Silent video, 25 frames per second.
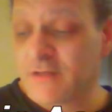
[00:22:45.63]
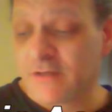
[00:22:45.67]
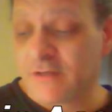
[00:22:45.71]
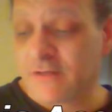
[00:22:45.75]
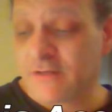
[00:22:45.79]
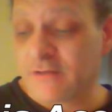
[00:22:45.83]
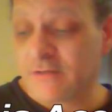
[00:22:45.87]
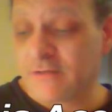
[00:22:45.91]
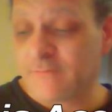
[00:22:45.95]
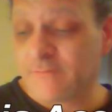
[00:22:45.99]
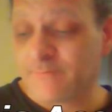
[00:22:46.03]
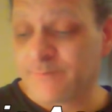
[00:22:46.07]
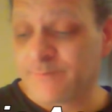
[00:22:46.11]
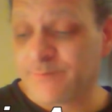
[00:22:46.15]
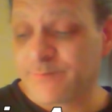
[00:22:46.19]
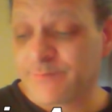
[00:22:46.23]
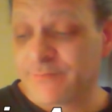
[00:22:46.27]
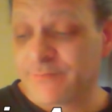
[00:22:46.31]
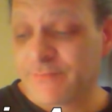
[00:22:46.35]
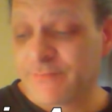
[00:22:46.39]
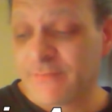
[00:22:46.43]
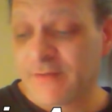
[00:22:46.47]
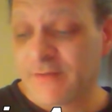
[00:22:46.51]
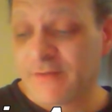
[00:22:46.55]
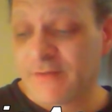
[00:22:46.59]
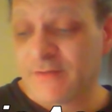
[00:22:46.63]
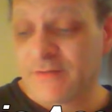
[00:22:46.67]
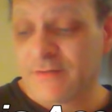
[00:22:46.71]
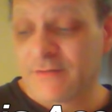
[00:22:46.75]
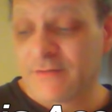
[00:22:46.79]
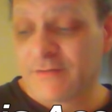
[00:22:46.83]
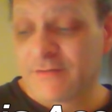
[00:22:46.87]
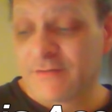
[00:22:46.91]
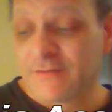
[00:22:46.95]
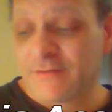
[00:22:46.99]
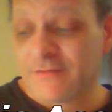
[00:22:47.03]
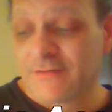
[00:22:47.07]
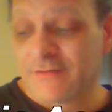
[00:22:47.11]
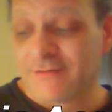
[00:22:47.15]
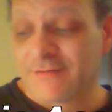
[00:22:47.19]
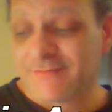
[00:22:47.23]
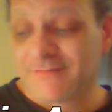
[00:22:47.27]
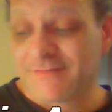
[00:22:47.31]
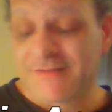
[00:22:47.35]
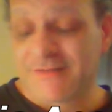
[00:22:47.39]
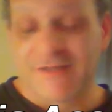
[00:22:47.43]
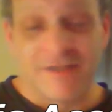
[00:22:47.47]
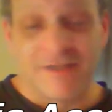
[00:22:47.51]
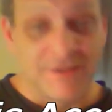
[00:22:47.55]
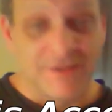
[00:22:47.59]

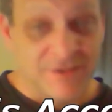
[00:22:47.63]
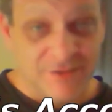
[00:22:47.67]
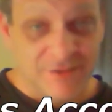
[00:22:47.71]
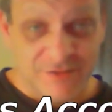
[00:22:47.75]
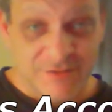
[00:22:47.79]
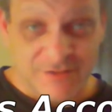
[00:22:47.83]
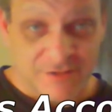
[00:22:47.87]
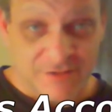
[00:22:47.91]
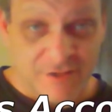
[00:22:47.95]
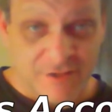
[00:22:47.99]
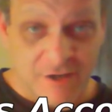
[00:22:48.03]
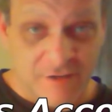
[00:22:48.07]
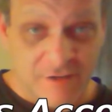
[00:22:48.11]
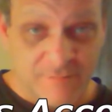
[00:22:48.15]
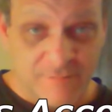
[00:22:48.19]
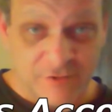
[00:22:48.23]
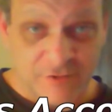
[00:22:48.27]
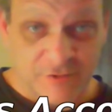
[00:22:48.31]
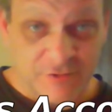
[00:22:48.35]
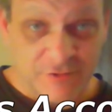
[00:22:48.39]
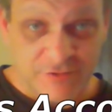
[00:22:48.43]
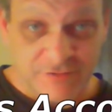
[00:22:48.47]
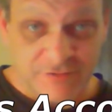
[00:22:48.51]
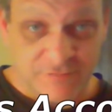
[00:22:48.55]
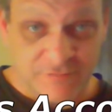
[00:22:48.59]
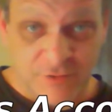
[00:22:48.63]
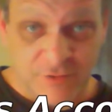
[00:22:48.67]
It Is Accomplished.